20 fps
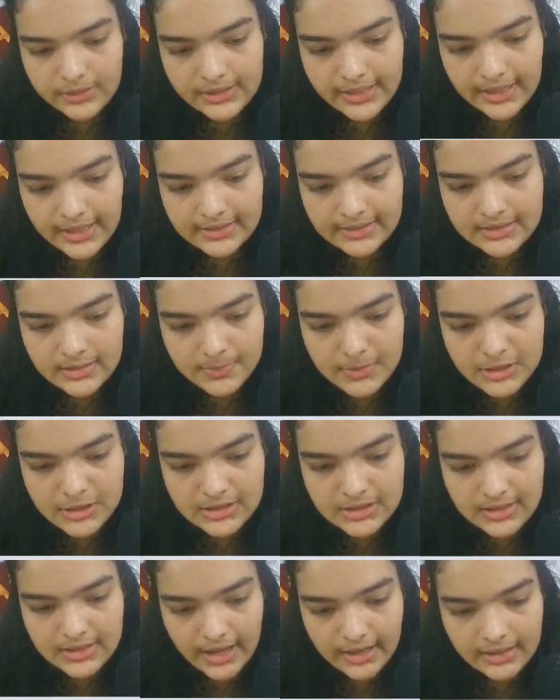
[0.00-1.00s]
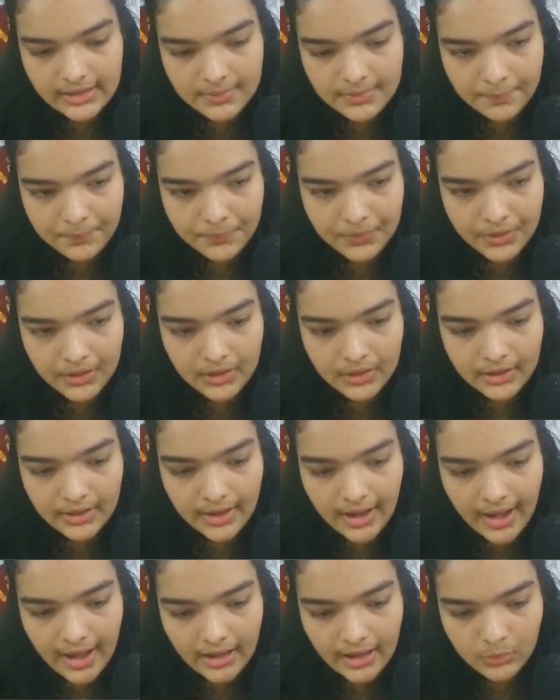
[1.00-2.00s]
get this image inside
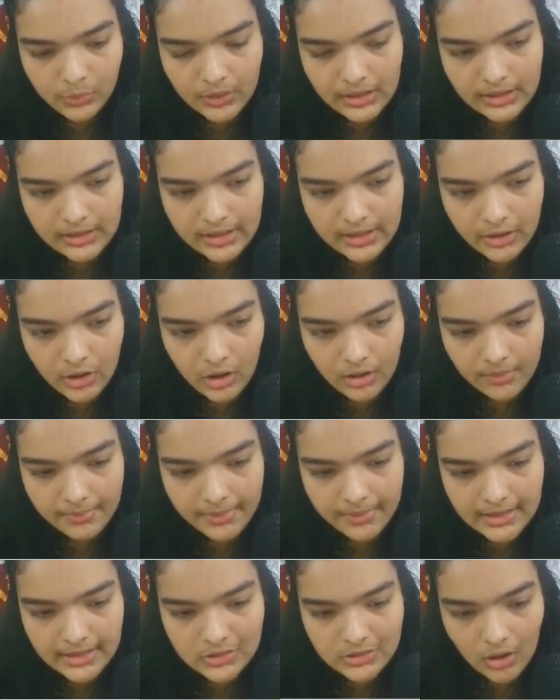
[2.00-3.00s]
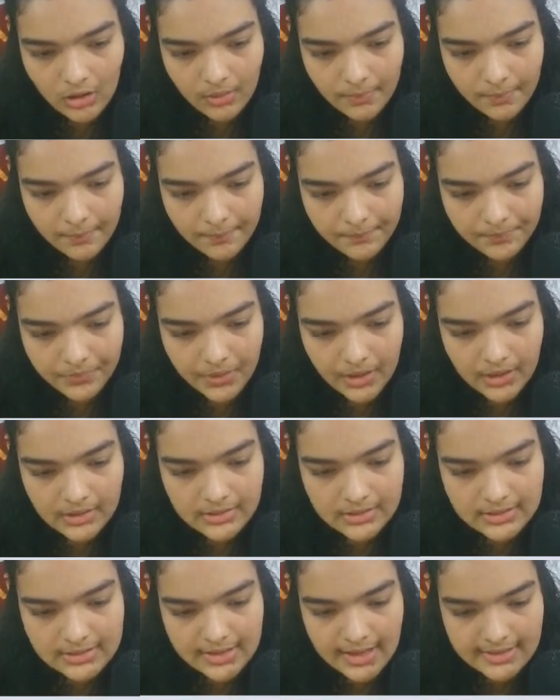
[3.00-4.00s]
and we'll click on Place All.
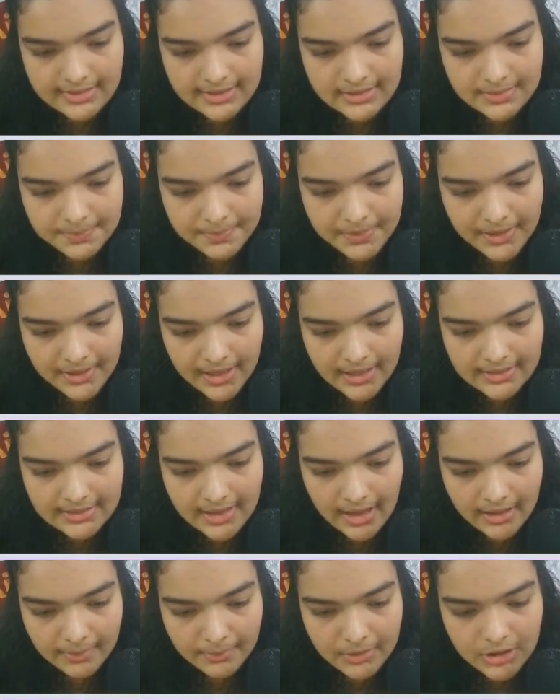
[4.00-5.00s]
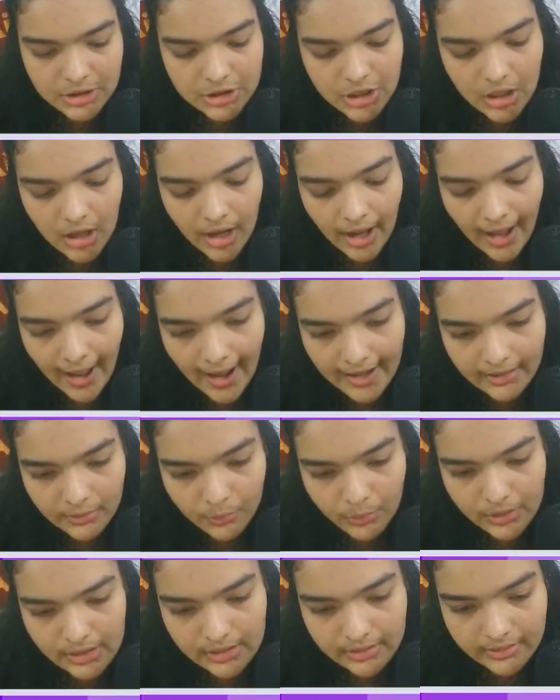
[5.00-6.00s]
This lets us place our image, and
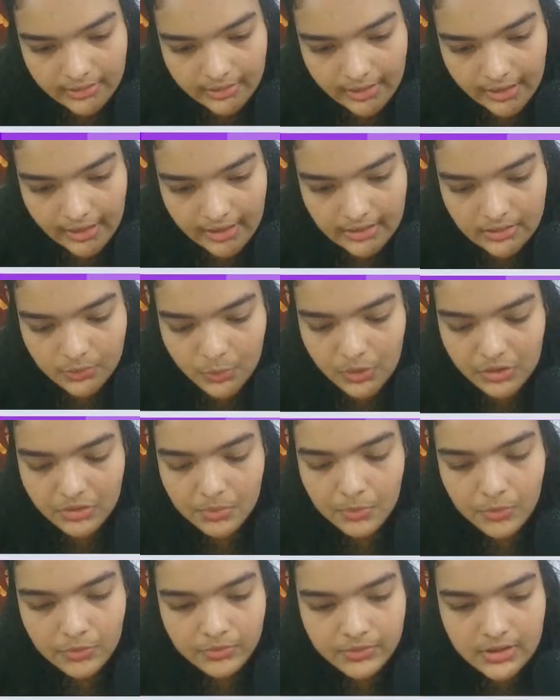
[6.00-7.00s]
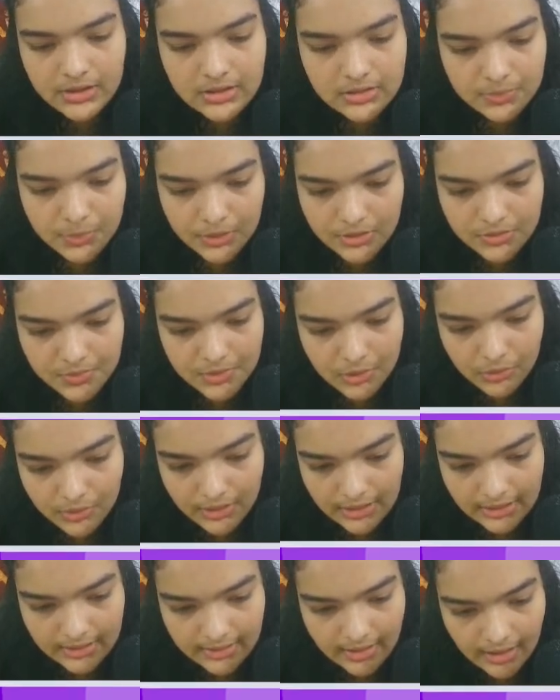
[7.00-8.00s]
we'll remove this because we don't
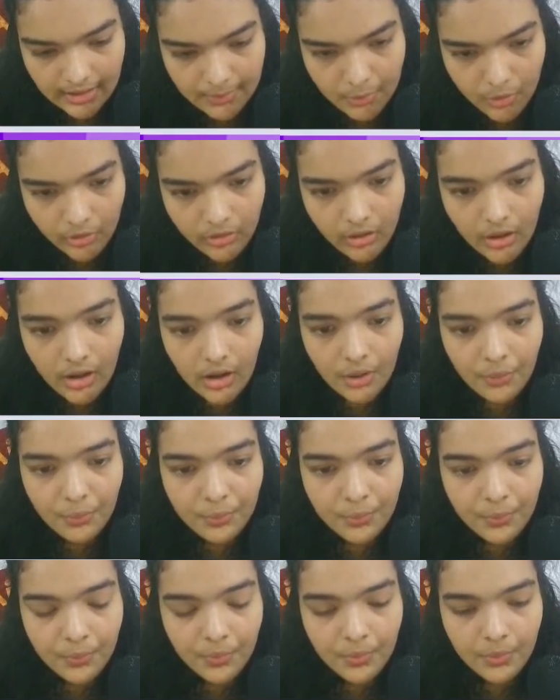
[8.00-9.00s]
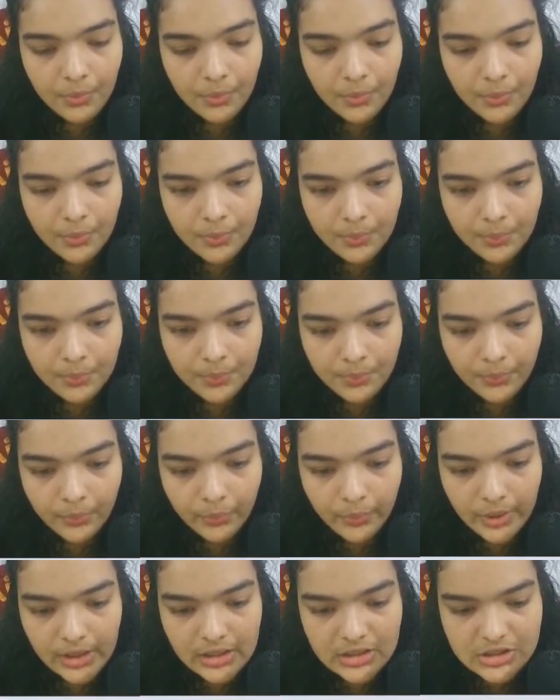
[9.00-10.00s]
need it anymore.
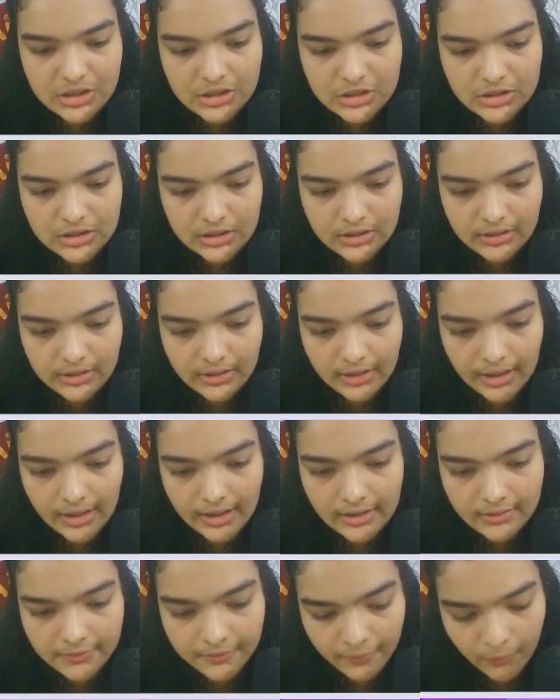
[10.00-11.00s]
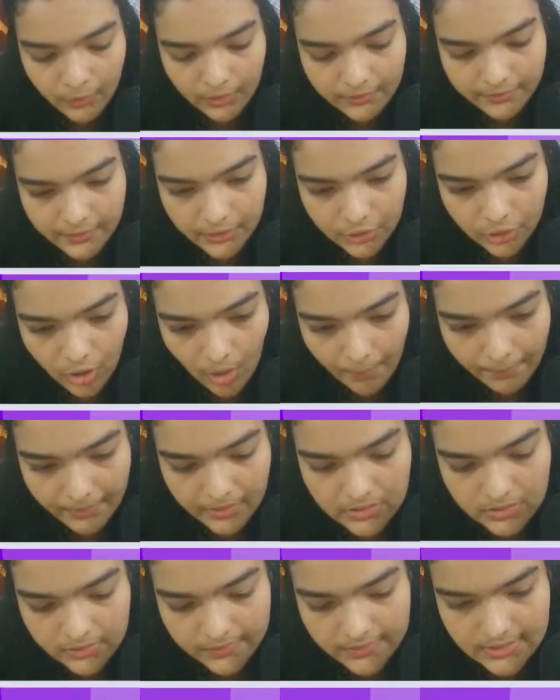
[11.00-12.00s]
We'll just create 4 different
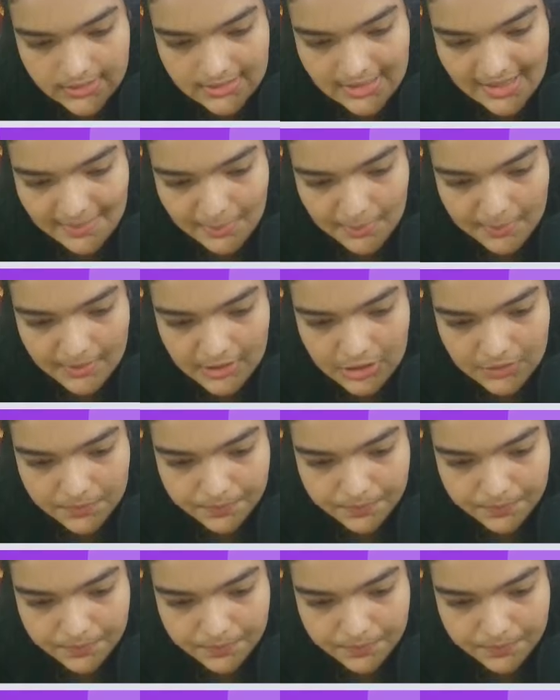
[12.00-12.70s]
copies of the same image.